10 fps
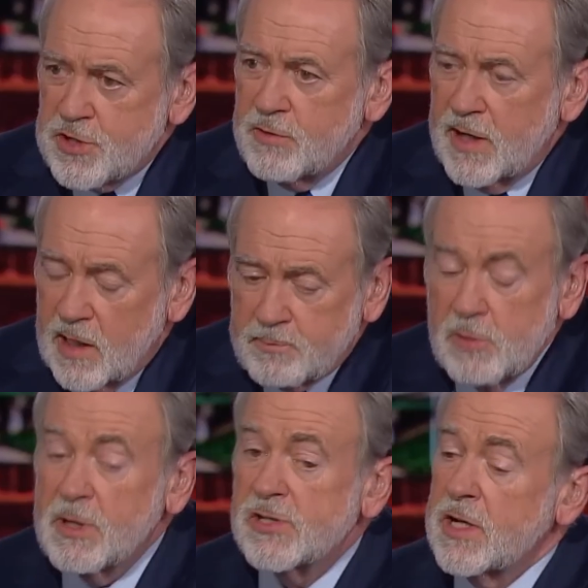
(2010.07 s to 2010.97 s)
you and help you,
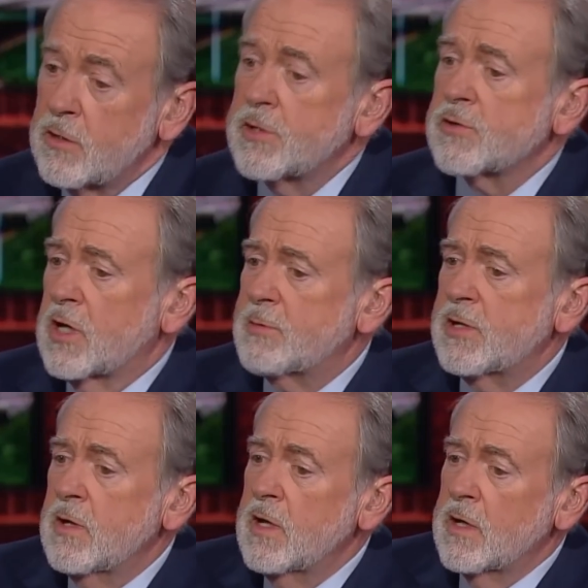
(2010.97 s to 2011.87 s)
because I know there's going to
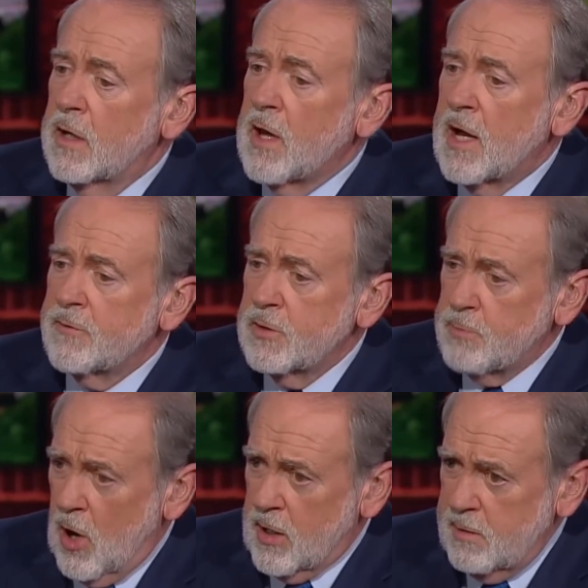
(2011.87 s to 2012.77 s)
be a lot of the
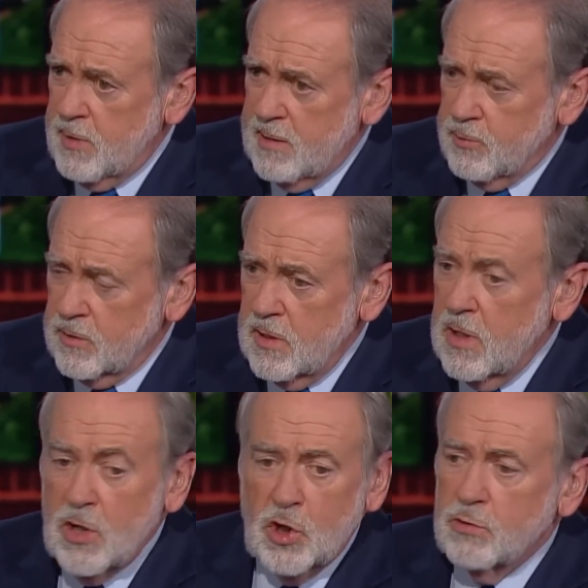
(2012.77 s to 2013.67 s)
party people
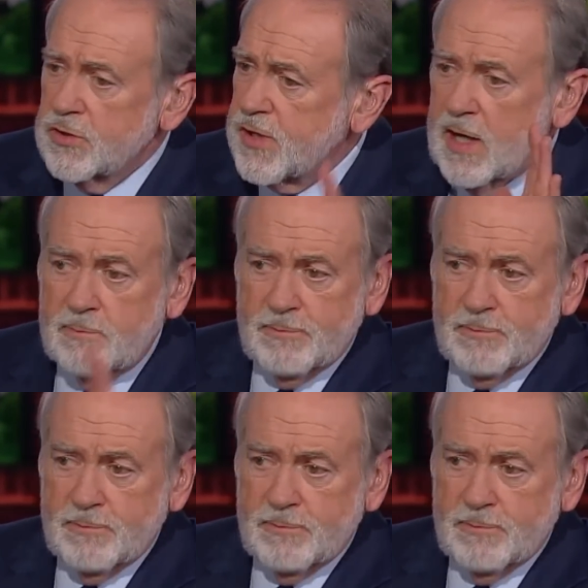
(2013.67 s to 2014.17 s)
who will say,